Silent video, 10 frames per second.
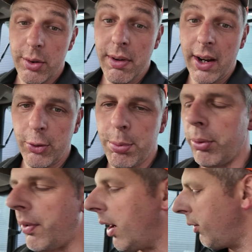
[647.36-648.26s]
is the brown
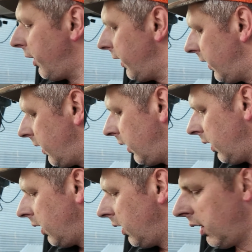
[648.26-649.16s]
spool valve.
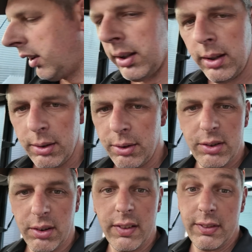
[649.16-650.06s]

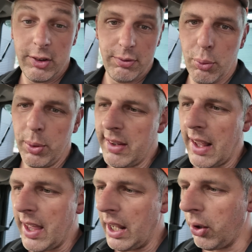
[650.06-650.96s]
So it's always
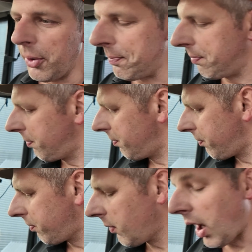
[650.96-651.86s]
had that. Like,
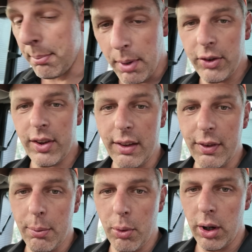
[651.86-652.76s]
I must
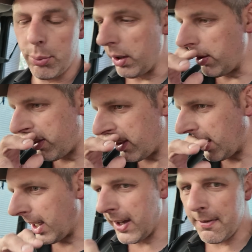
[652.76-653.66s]
have a word with
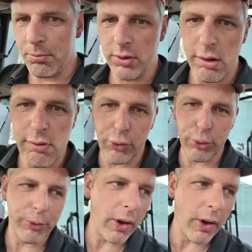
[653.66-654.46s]
Russell